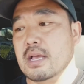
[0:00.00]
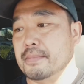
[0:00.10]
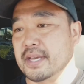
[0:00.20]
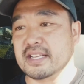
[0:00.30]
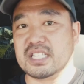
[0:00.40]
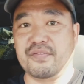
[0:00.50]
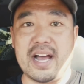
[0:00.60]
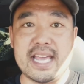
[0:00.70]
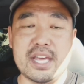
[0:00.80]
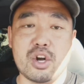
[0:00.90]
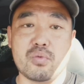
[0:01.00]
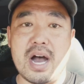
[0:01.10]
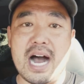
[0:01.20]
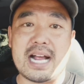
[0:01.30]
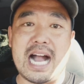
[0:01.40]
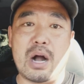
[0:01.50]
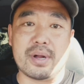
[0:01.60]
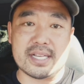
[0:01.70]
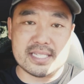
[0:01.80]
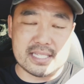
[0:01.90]
because if I hit a rock, I
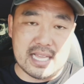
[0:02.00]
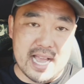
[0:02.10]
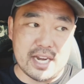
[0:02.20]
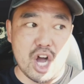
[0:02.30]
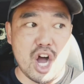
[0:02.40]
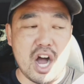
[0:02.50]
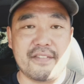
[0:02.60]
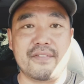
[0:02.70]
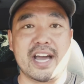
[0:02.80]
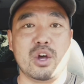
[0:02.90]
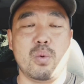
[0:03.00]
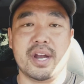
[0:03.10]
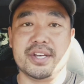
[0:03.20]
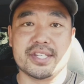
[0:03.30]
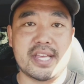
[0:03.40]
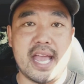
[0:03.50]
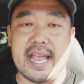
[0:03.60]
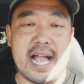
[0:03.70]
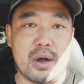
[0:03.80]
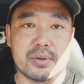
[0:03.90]
want to slide off. I don't want to just
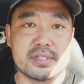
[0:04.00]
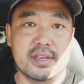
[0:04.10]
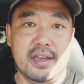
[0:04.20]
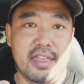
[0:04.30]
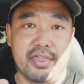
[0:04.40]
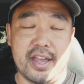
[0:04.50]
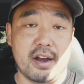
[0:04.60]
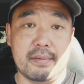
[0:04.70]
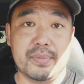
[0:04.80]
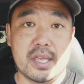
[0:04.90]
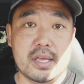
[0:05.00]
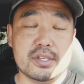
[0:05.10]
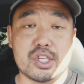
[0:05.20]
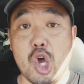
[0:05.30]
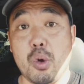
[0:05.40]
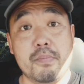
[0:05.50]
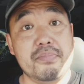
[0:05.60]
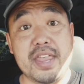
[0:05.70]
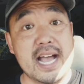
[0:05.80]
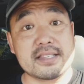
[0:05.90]
hang out there. So
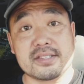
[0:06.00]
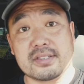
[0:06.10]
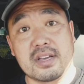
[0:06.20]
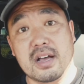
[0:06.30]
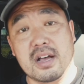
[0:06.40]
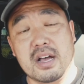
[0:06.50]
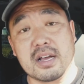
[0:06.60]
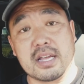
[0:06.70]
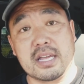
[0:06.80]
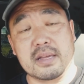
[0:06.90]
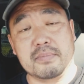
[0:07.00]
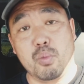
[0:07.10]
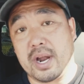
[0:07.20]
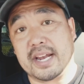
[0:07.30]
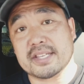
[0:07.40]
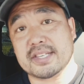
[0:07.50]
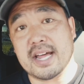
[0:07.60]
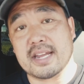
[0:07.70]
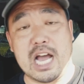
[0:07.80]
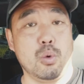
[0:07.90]
that's what I
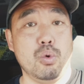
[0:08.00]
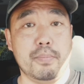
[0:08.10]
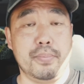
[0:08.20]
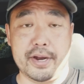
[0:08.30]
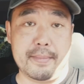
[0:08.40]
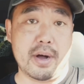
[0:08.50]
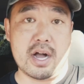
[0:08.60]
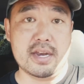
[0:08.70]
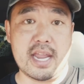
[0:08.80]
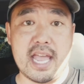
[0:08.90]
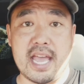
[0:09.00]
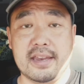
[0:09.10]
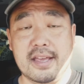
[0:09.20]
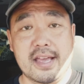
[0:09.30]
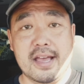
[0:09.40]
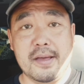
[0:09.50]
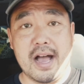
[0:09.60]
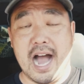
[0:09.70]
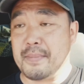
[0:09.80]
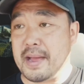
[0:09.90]
decided. Now we'll put them on, and
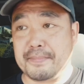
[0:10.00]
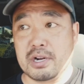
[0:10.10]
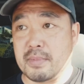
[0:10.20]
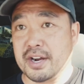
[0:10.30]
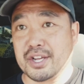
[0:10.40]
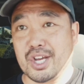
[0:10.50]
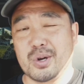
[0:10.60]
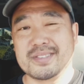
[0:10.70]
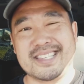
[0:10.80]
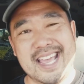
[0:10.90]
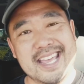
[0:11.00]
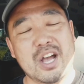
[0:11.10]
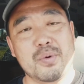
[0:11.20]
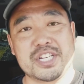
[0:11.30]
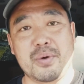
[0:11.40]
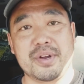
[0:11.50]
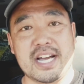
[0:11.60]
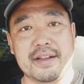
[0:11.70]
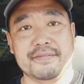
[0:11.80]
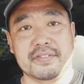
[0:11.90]
I might put them on and go, dang, I wish I would have
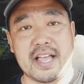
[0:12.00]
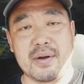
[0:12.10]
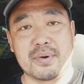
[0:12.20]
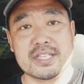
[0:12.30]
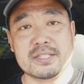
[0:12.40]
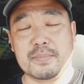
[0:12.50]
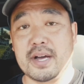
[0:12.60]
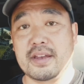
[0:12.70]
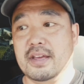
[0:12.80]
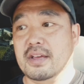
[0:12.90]
gotten flat ones. But